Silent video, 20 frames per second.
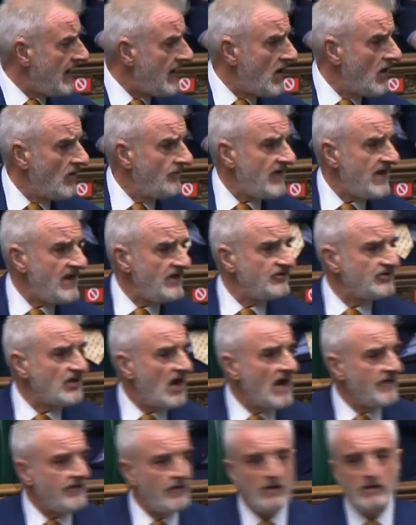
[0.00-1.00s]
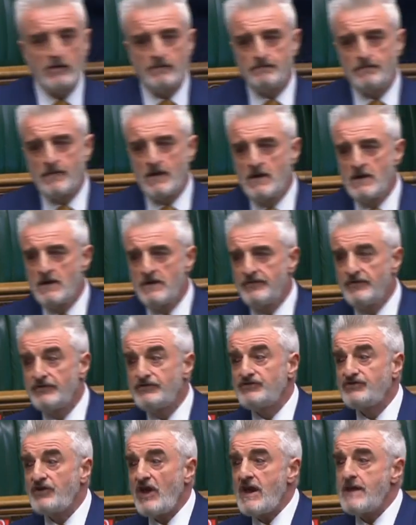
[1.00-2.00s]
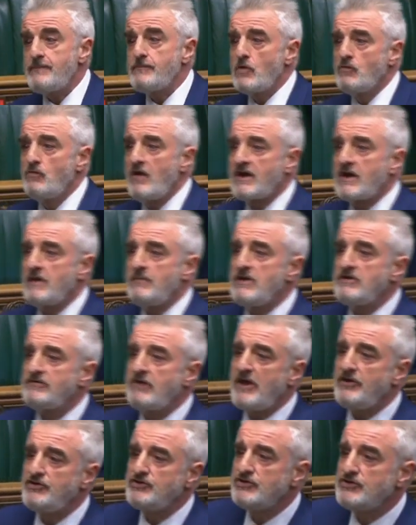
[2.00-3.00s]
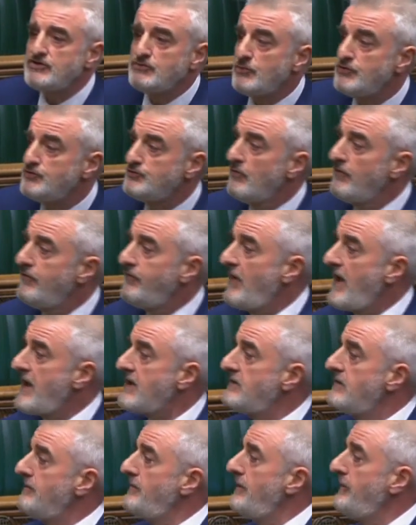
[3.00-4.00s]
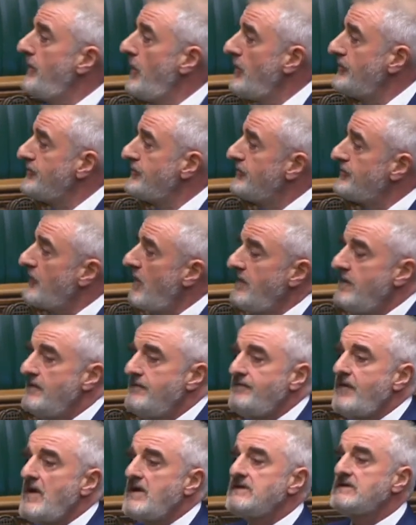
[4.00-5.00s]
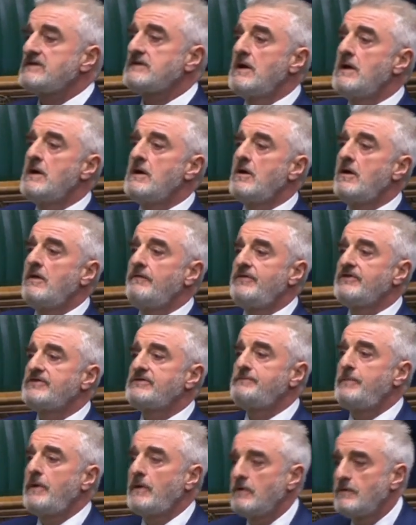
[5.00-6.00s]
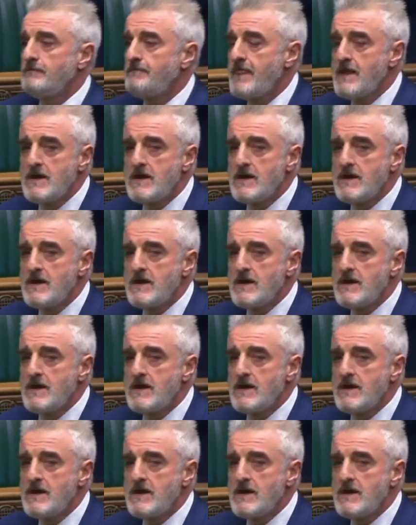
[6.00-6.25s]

of each other, the same recommendations which reflect the proposals on the face of this bill.